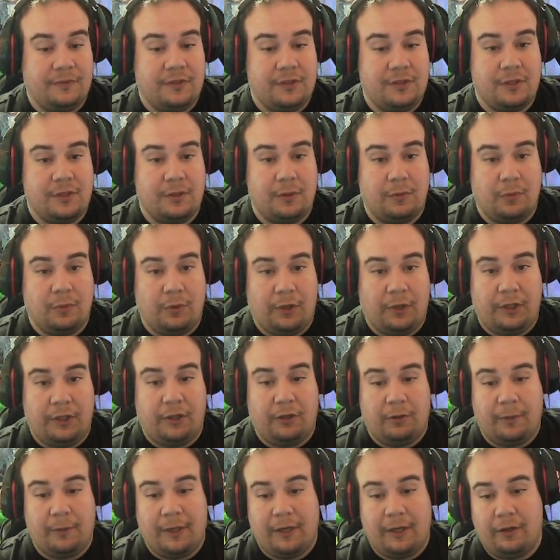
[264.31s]
So we're going to
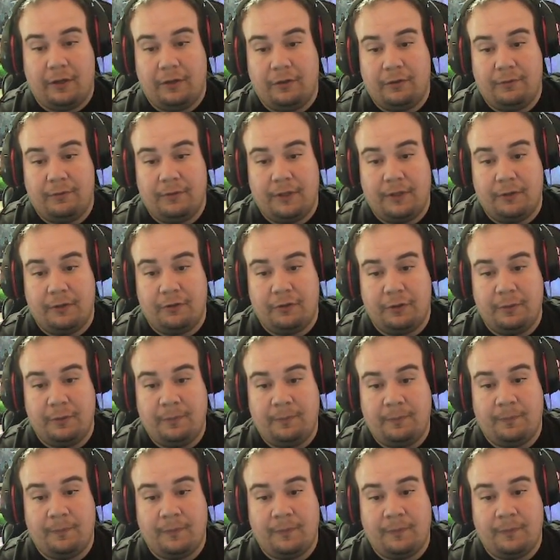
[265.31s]
go back onto video 2.